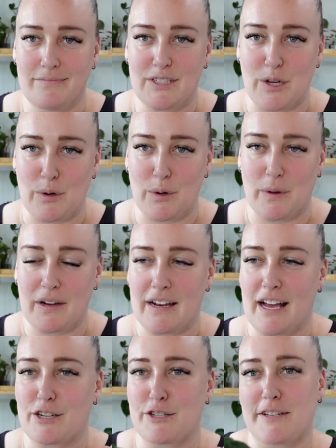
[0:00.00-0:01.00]
Don't know what it
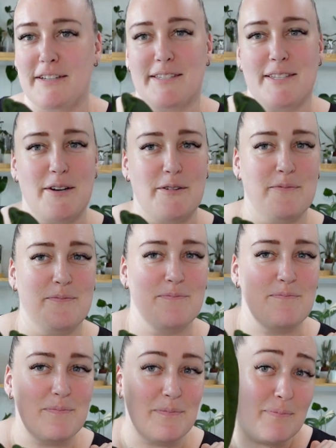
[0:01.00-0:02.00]
actually is though,
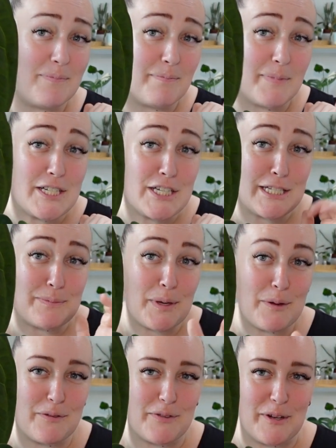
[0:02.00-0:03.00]
but she's
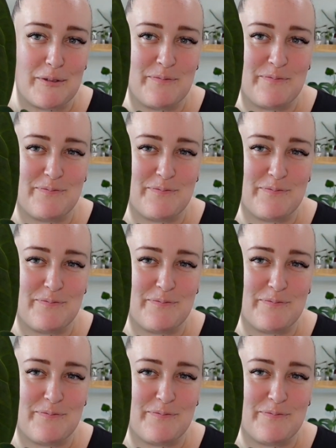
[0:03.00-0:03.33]
beautiful.